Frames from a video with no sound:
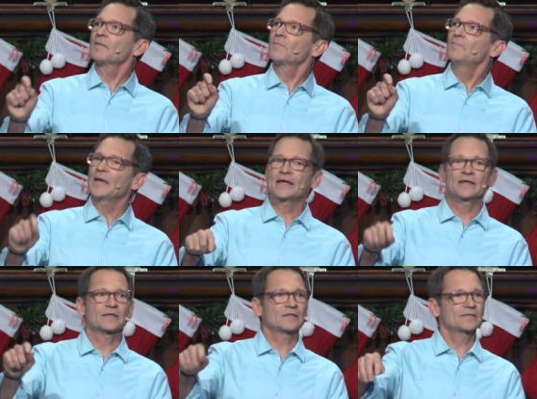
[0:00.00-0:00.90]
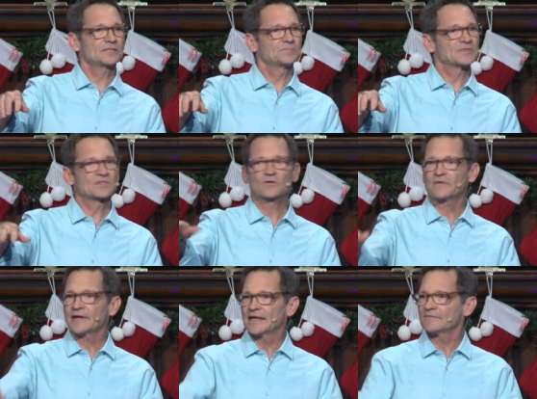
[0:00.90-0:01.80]
making Christmas
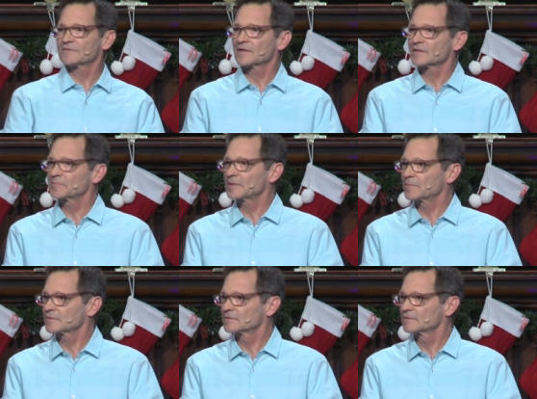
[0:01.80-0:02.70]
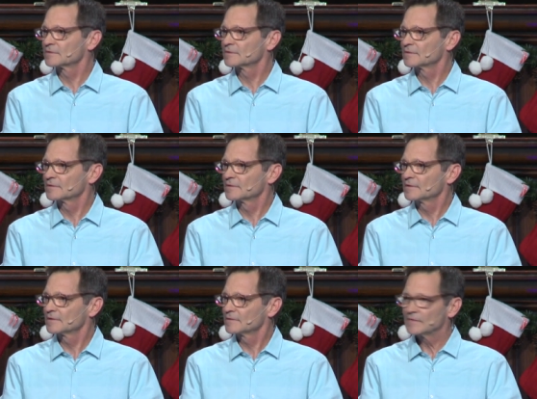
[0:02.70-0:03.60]
great for other people.
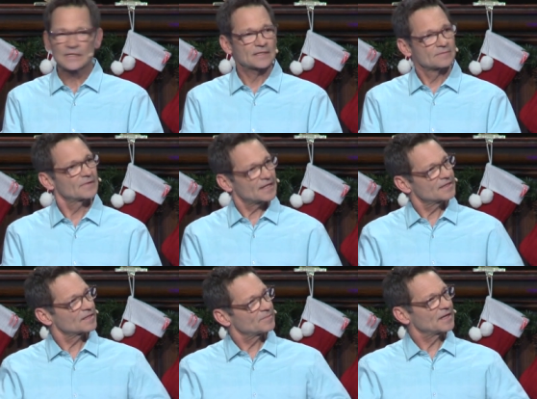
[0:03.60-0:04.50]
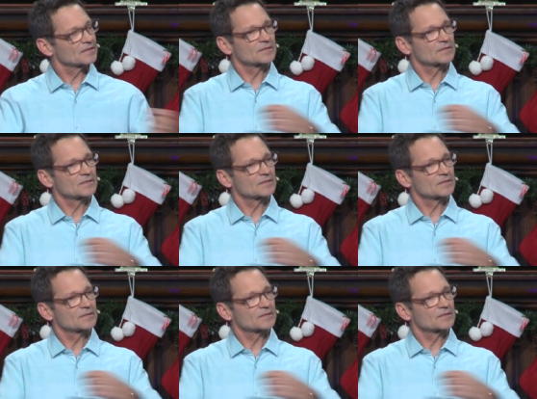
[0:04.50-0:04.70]
Really, when I think about the